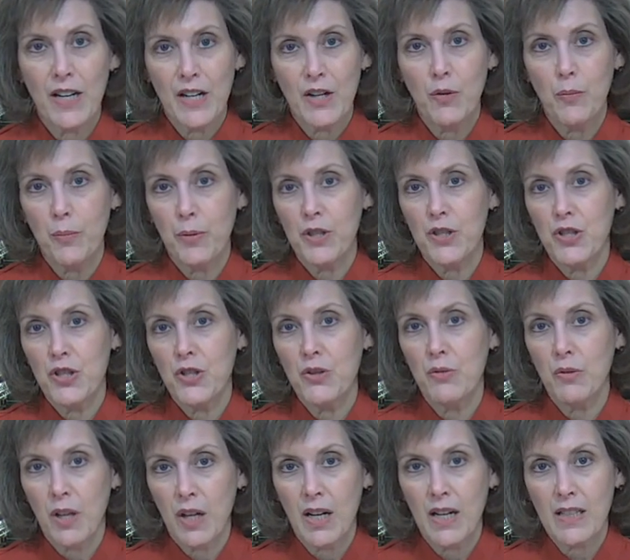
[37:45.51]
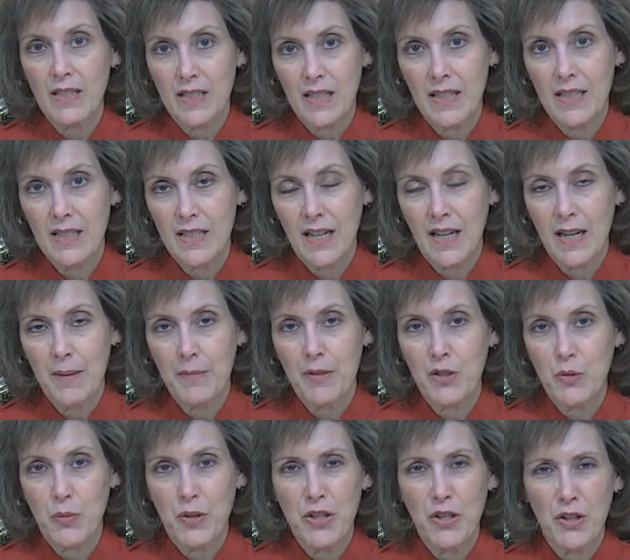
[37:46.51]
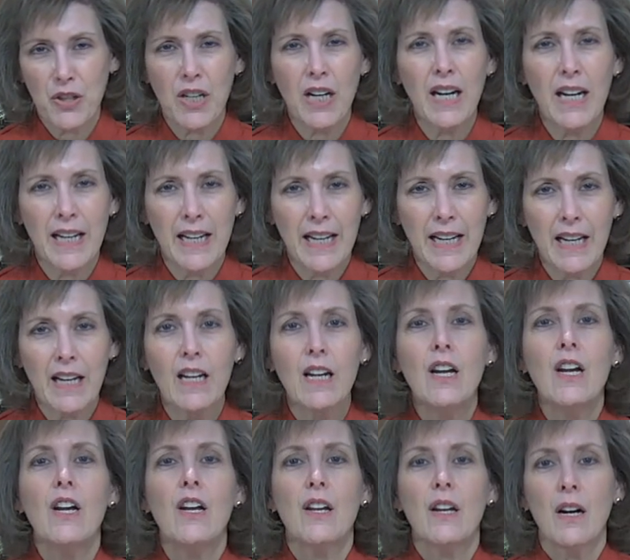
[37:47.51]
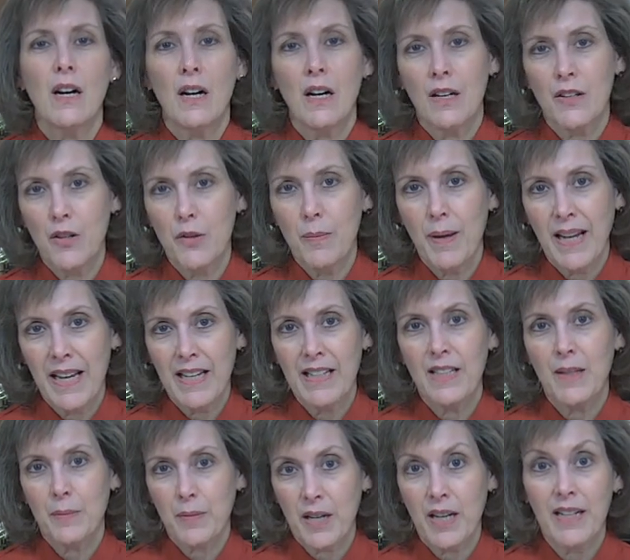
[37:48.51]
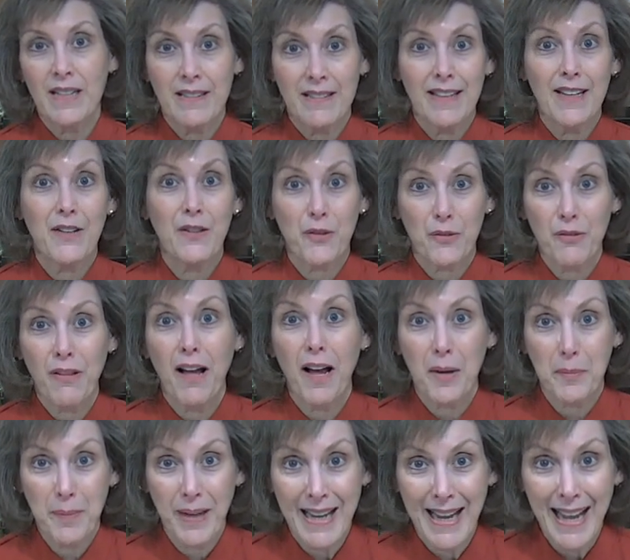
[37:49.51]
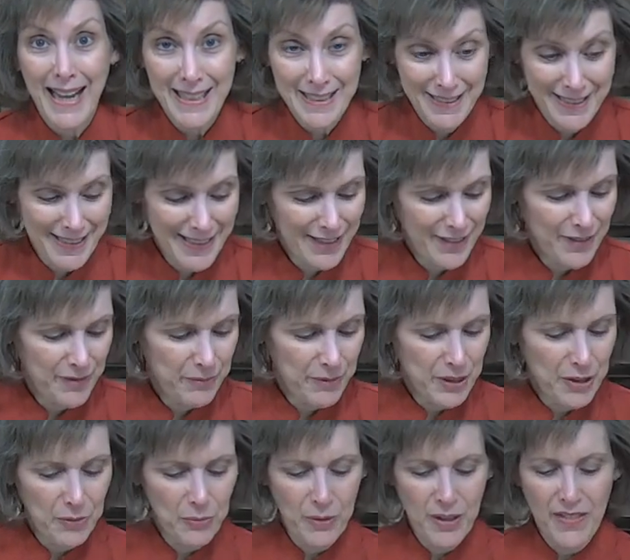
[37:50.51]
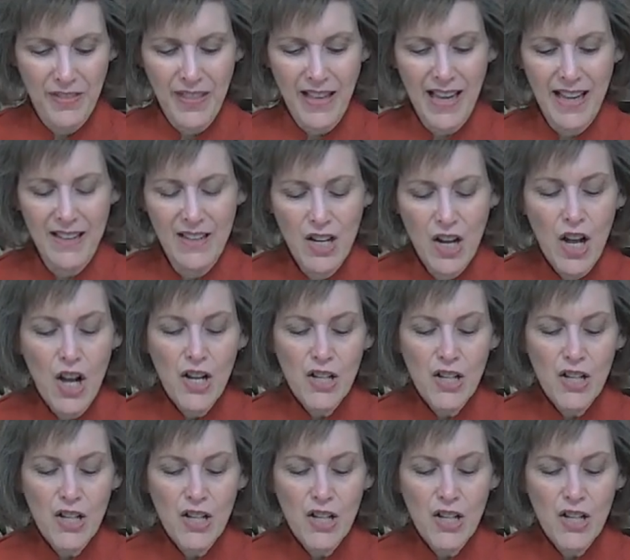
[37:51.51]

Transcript: I don't put two logs at a time because when you're cutting, uh, you may end up cutting the other log by accident and we don't want that.